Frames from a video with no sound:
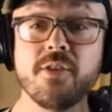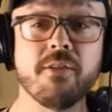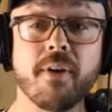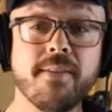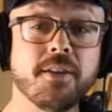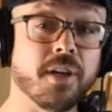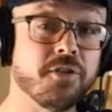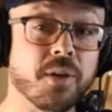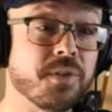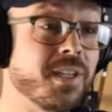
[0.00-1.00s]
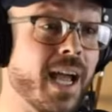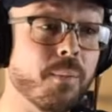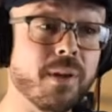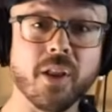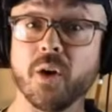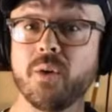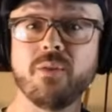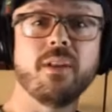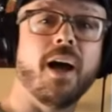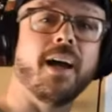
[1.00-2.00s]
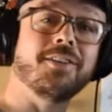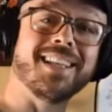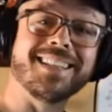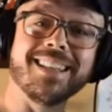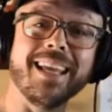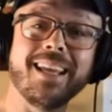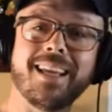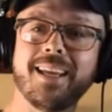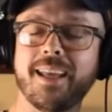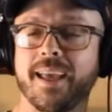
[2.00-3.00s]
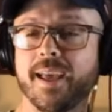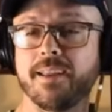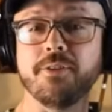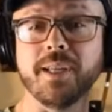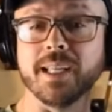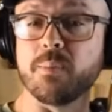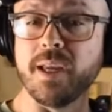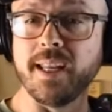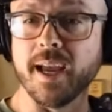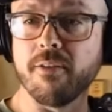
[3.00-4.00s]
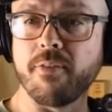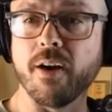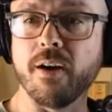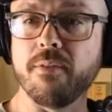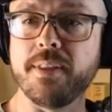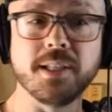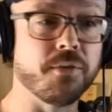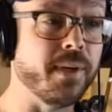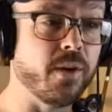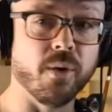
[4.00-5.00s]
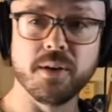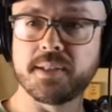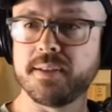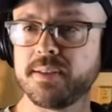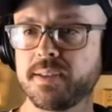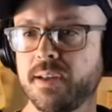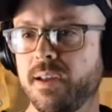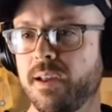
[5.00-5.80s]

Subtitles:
you can find the transcription down below. Just click the link and you can get the PDF of these 3 choruses.